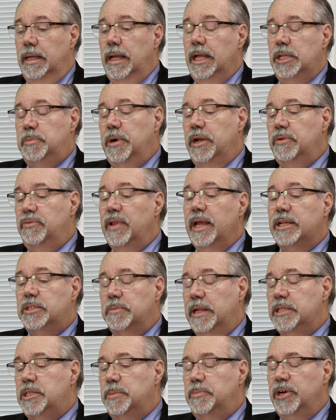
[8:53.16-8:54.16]
that's pretty
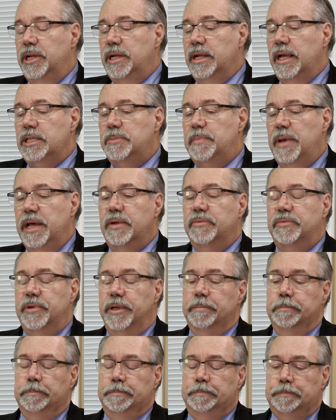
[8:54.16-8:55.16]
flexible. That's a pretty nice
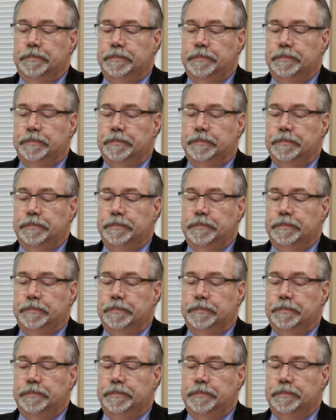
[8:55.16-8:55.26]
benefit.